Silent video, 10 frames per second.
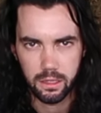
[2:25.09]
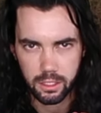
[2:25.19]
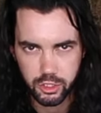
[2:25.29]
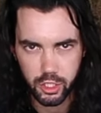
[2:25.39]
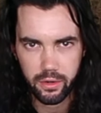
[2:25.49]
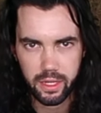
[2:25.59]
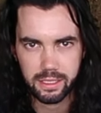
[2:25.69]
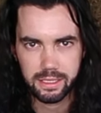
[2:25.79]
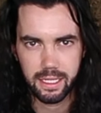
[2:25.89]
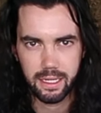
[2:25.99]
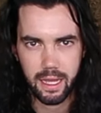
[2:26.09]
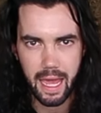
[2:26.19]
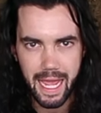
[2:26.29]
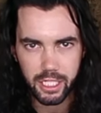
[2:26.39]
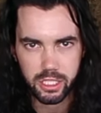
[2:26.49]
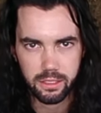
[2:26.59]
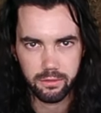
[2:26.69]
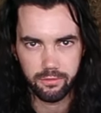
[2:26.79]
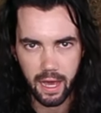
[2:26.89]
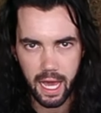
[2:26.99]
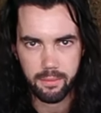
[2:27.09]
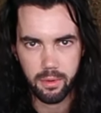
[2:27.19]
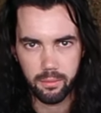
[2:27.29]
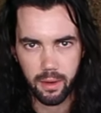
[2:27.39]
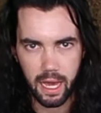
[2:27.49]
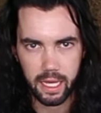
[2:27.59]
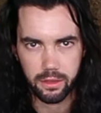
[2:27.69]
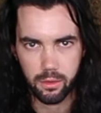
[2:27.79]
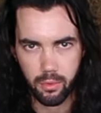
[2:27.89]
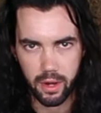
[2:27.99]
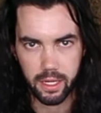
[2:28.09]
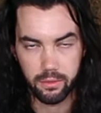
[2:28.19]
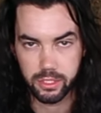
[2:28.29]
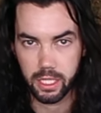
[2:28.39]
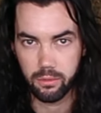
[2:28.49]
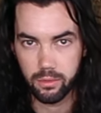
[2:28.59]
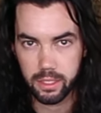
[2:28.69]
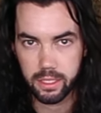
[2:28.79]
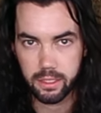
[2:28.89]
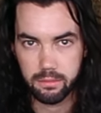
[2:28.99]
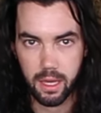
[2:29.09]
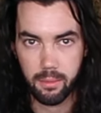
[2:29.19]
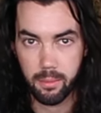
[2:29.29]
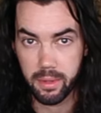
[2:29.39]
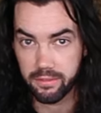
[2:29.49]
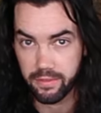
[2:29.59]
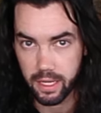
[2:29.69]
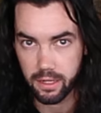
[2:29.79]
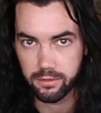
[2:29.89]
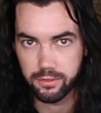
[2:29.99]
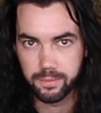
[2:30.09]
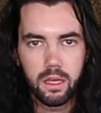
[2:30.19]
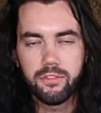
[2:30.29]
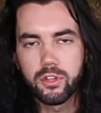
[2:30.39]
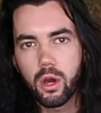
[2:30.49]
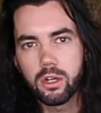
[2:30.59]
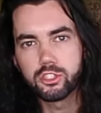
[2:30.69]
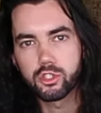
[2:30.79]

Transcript: luxurious, and ancient vibe behind their brand, which I really am a big fan of. If you go and